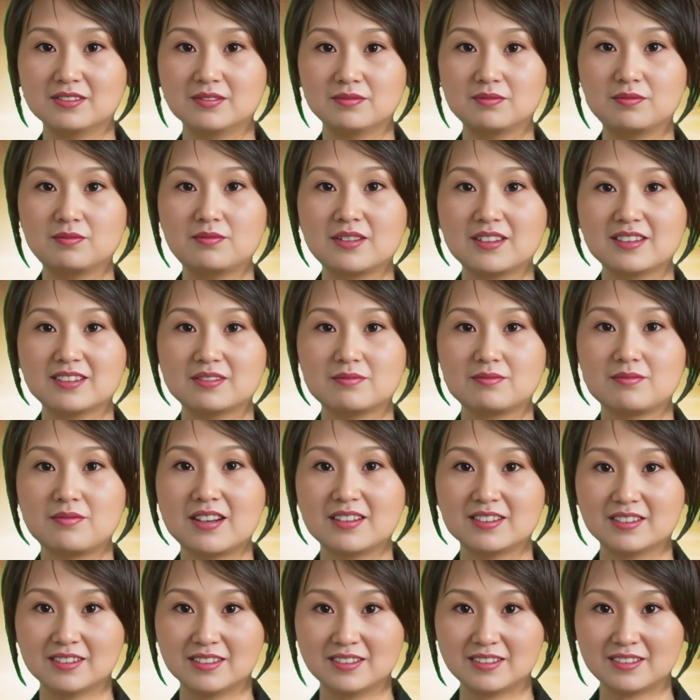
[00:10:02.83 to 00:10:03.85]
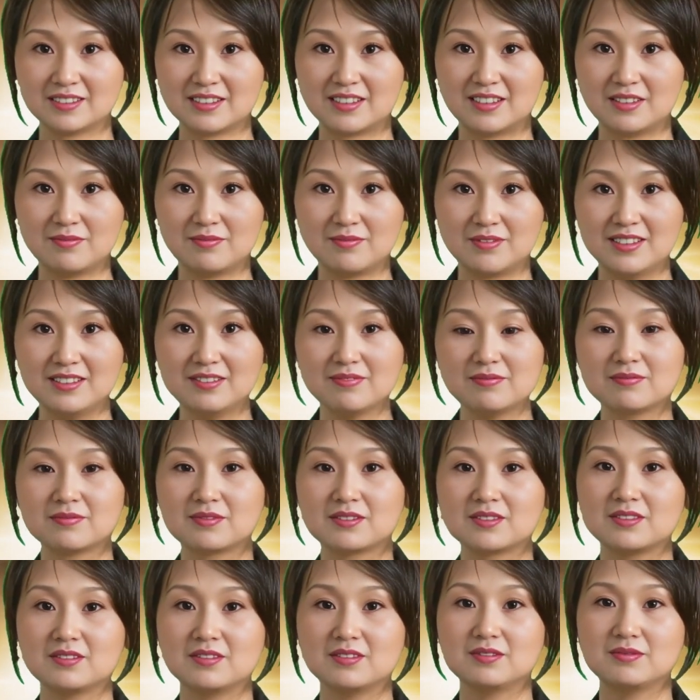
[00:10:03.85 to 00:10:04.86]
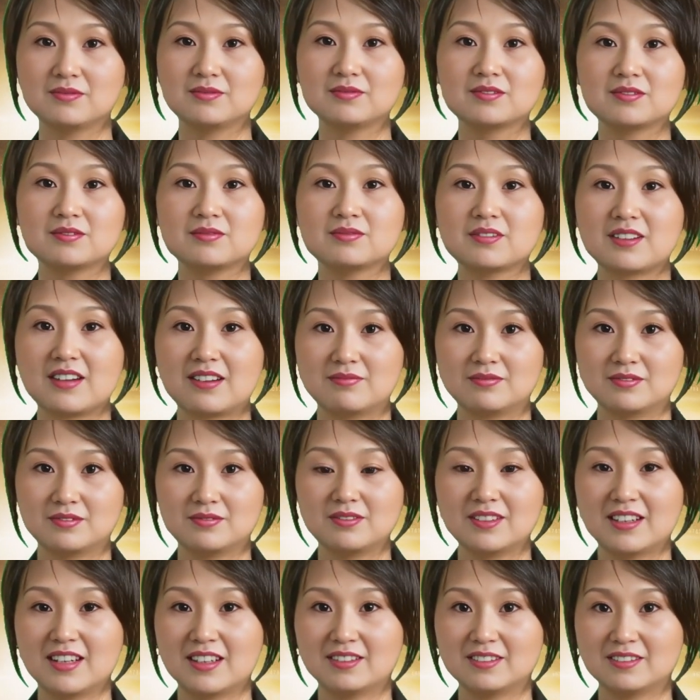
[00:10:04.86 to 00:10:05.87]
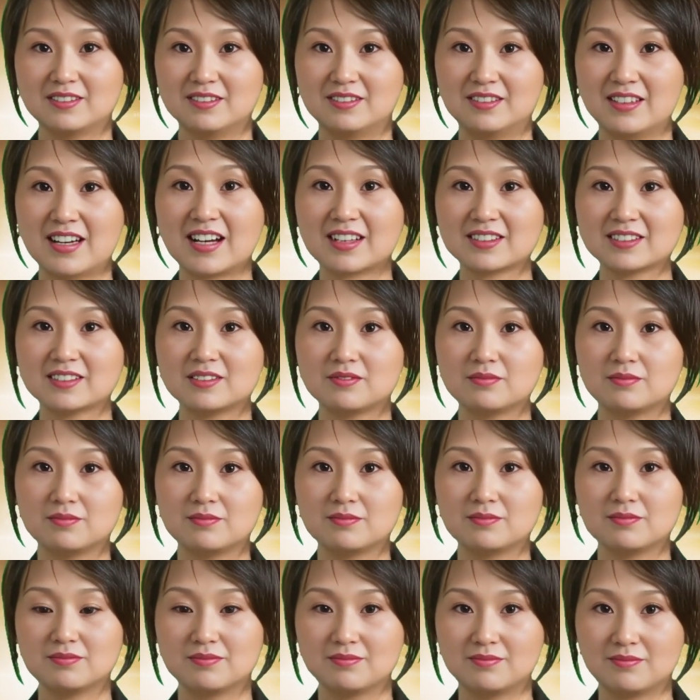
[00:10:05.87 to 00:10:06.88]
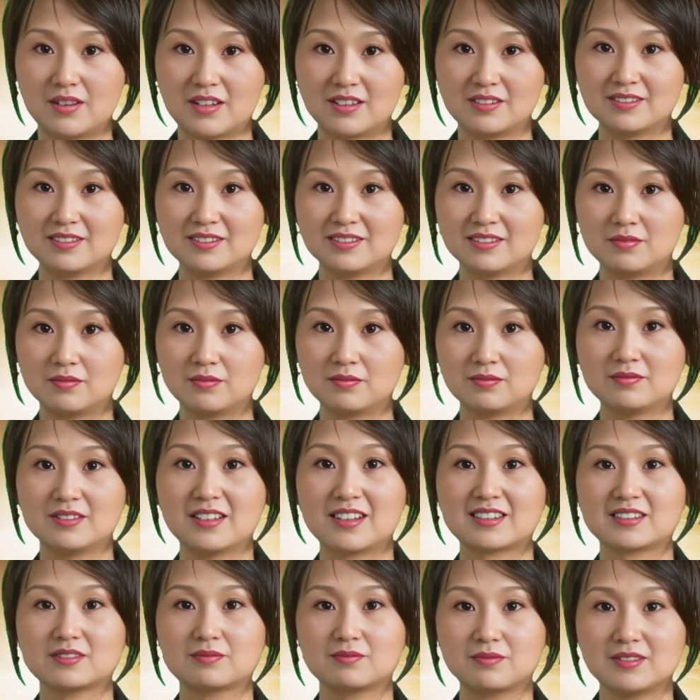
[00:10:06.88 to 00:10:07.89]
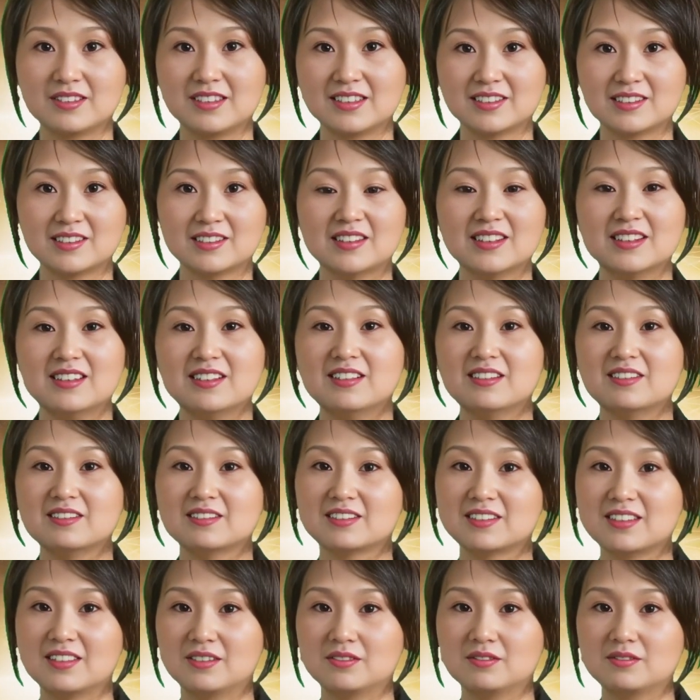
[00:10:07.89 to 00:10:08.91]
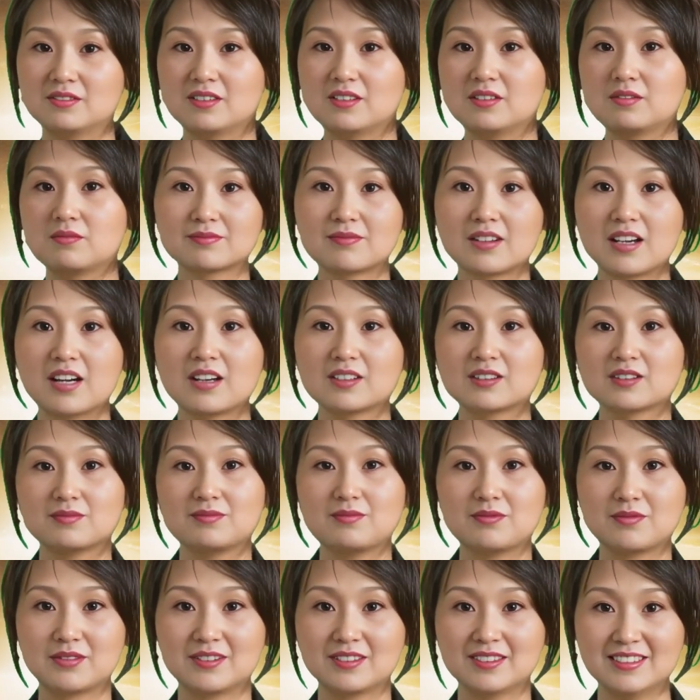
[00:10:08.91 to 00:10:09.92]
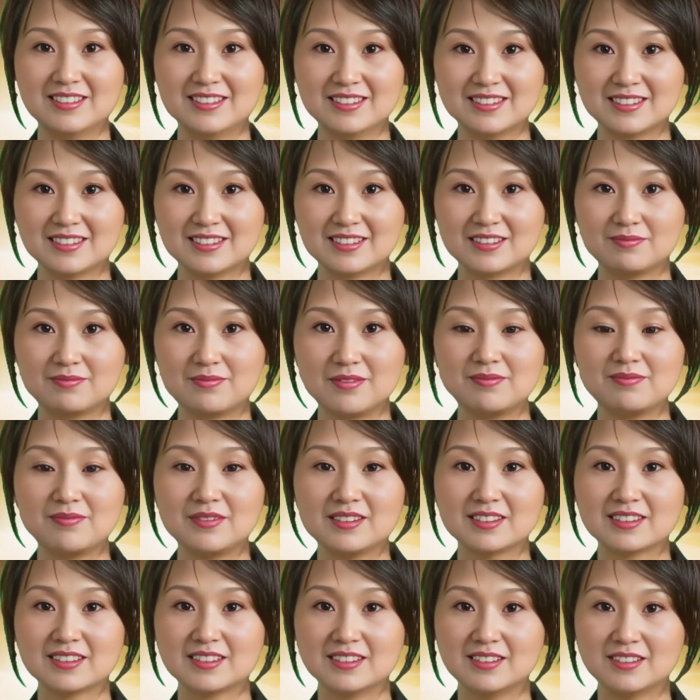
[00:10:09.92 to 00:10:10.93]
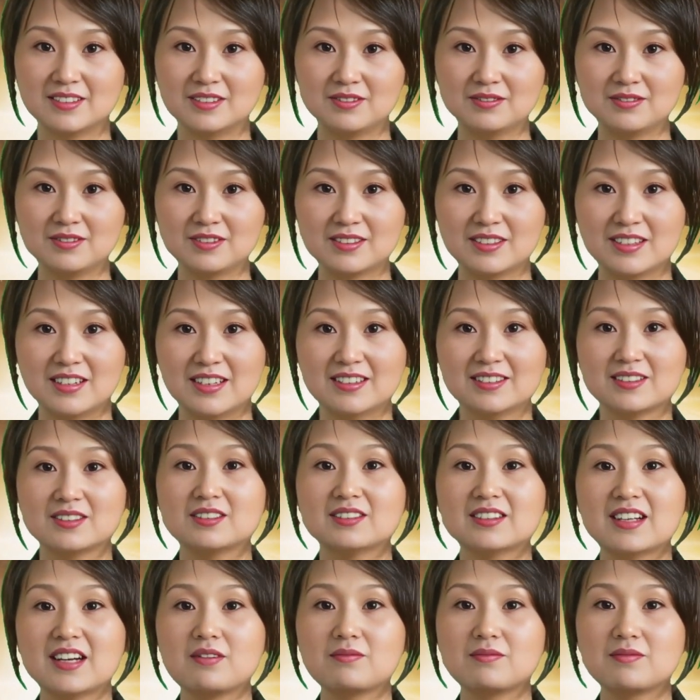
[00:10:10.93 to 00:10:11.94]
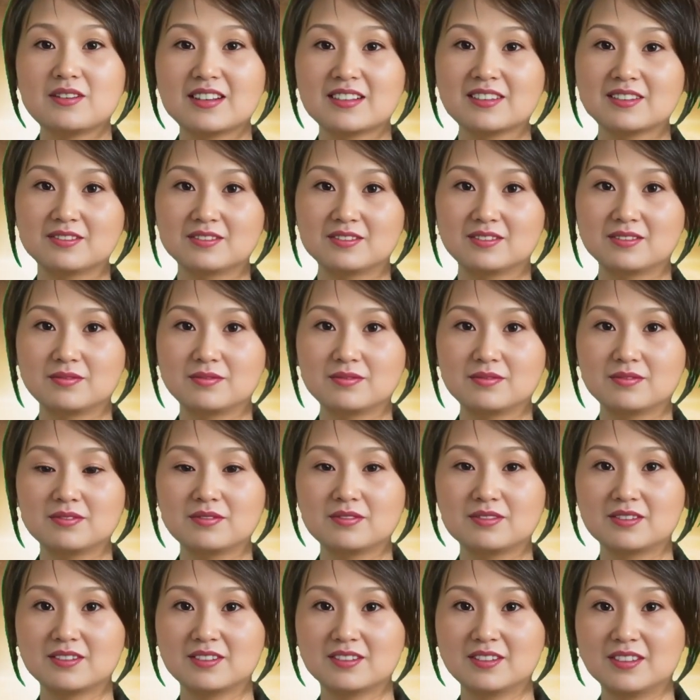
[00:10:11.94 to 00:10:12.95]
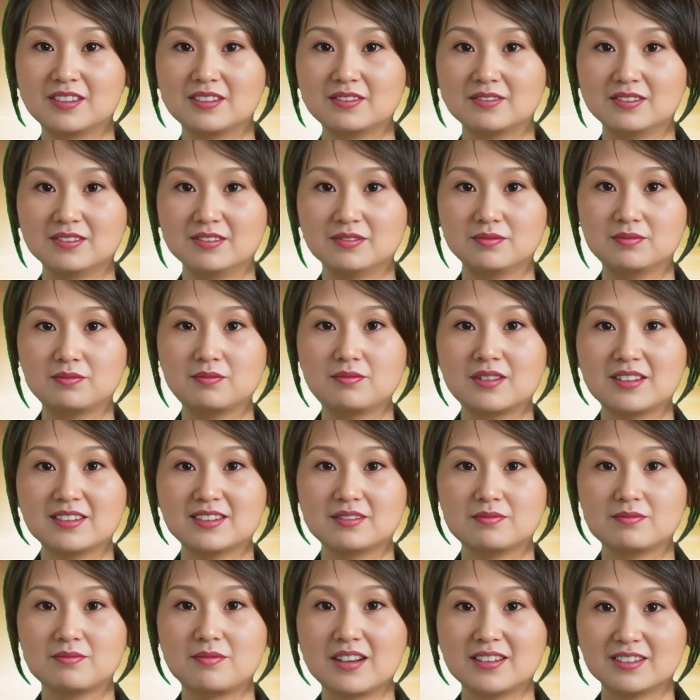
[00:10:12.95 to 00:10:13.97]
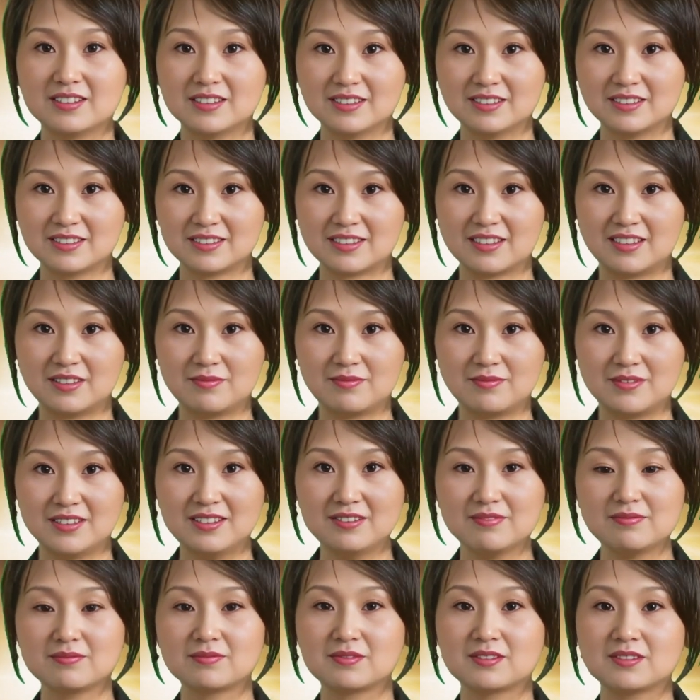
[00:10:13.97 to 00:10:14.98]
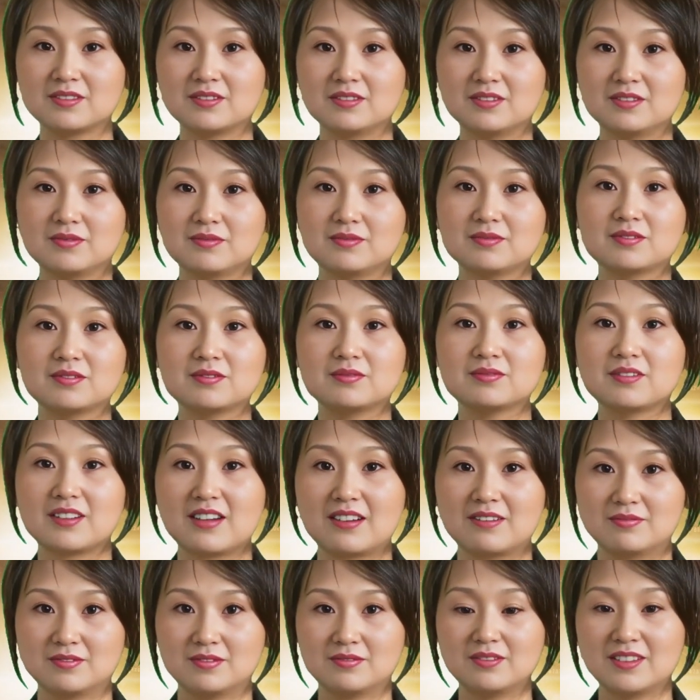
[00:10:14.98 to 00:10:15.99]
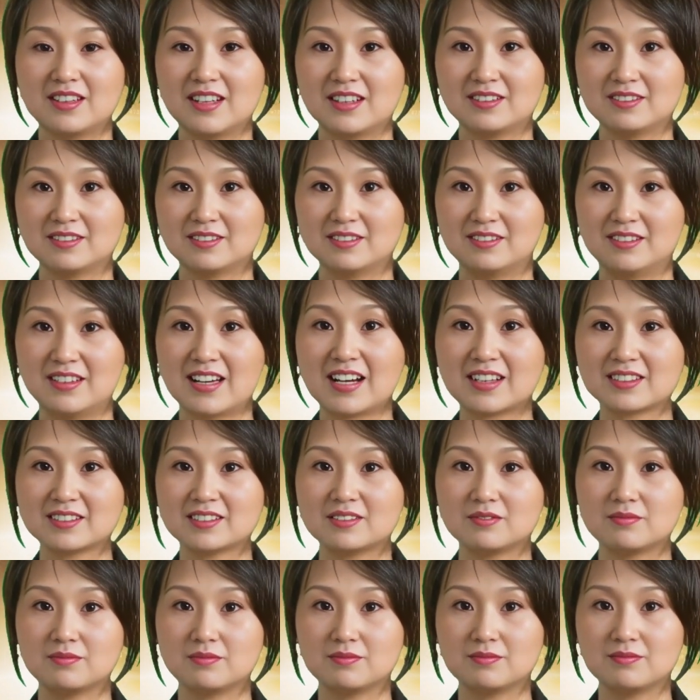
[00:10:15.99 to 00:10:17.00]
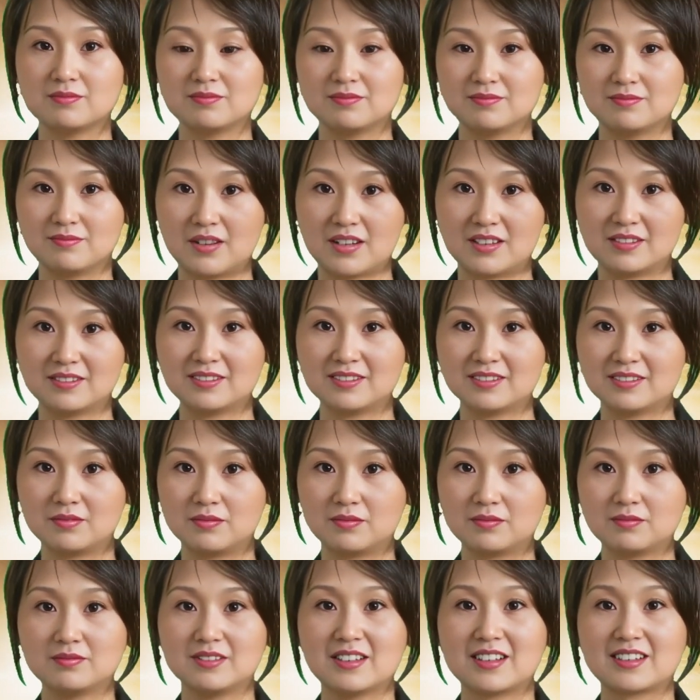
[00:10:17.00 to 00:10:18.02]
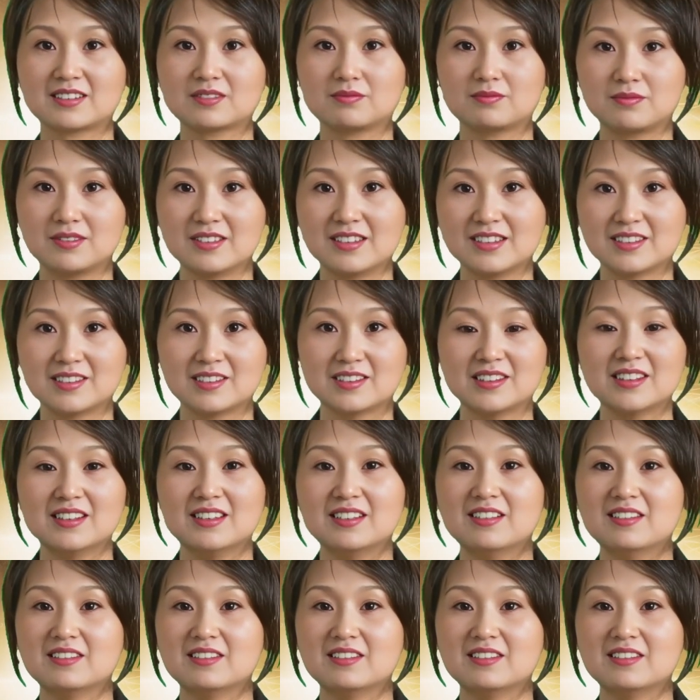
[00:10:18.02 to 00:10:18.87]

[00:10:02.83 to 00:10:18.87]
debt in the future. This means that the company has defaulted on its US dollar bond and may face bankruptcy. This is the first time that Evergrande has defaulted on its US dollar bond, and the company has been facing financial difficulties for some time.